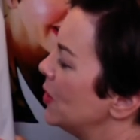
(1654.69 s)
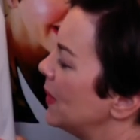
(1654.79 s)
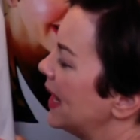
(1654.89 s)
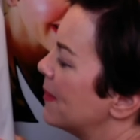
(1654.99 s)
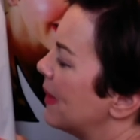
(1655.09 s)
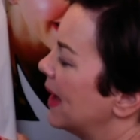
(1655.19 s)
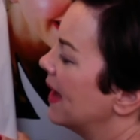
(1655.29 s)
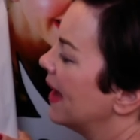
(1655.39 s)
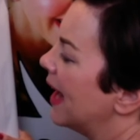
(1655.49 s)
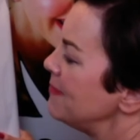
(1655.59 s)
here, but
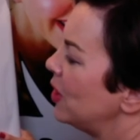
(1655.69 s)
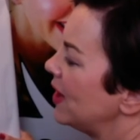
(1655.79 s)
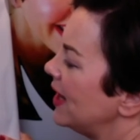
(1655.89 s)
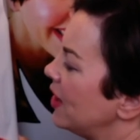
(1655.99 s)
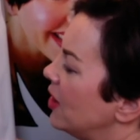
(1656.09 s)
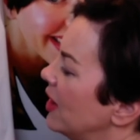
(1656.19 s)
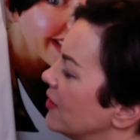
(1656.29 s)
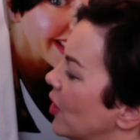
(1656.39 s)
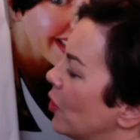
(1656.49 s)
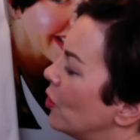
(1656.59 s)
I'm not going to colour
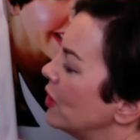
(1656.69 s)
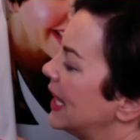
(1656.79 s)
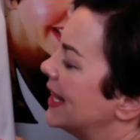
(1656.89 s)
it all in.